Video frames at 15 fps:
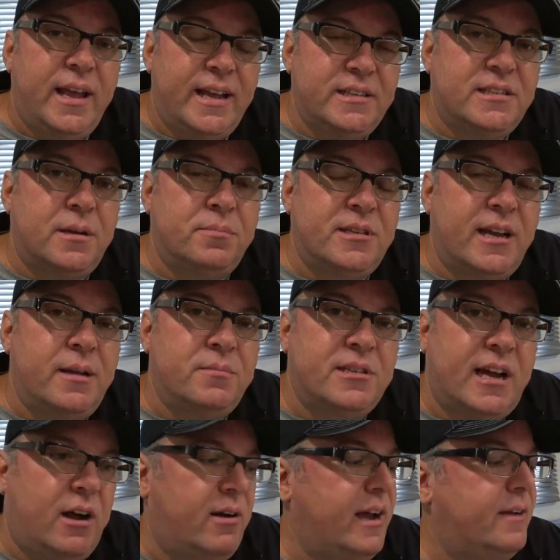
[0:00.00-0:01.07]
and sometimes
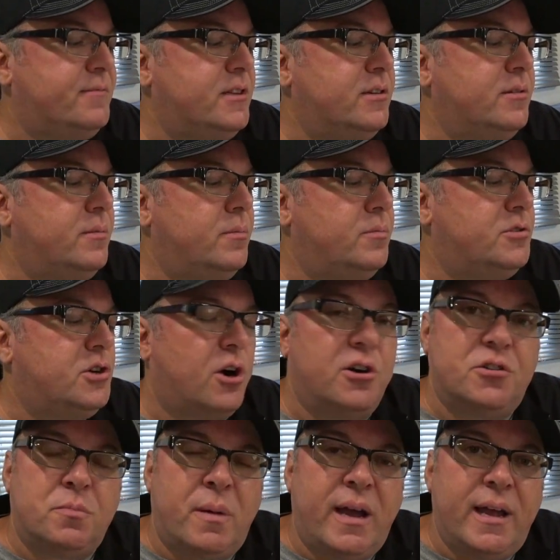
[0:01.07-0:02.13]
I'll have to
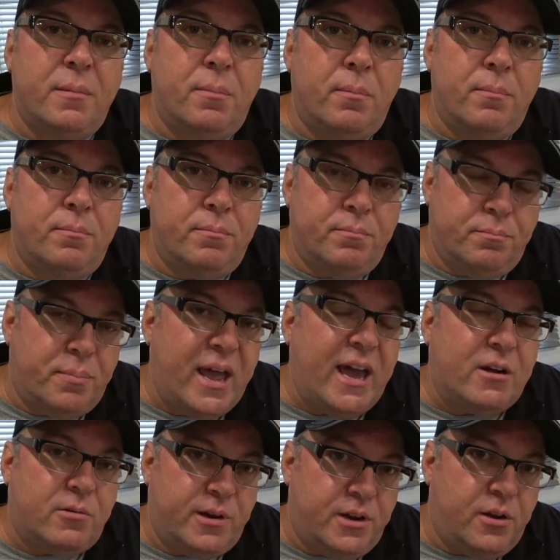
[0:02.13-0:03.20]
charge my
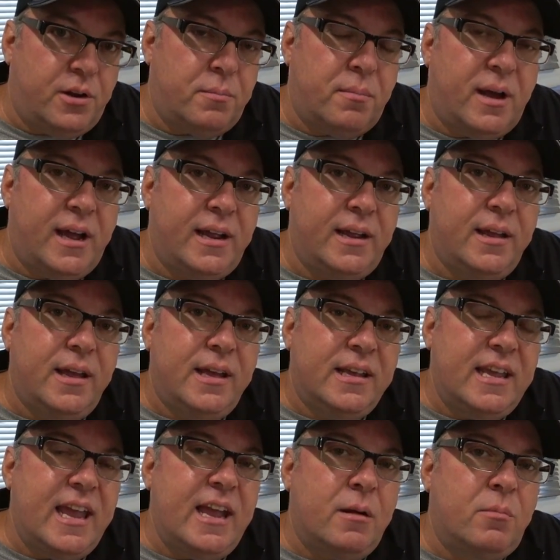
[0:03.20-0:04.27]
battery on my
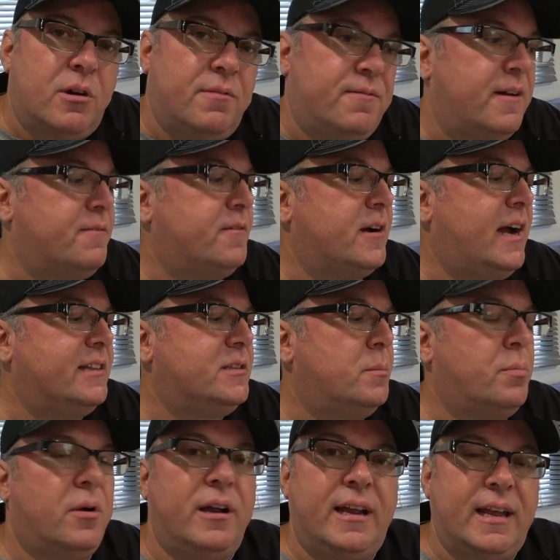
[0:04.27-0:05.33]
camera if I forgot to
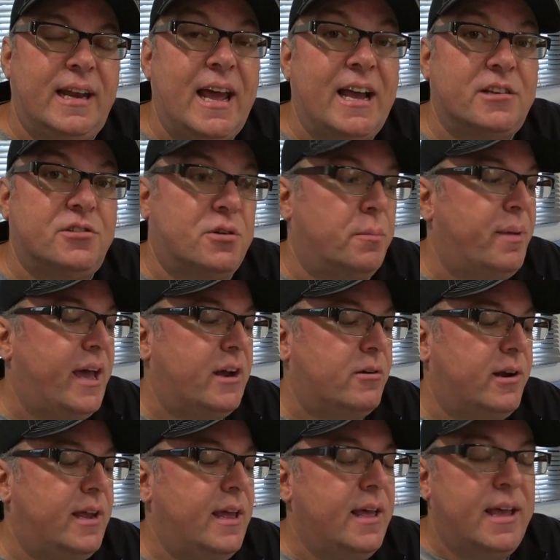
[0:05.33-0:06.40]
bring an extra
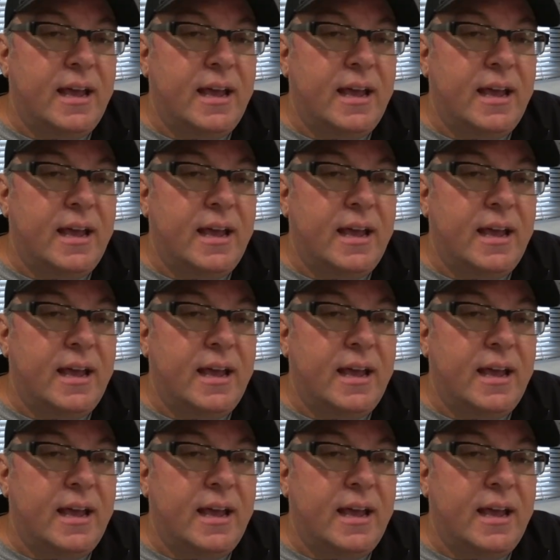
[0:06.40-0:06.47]
battery,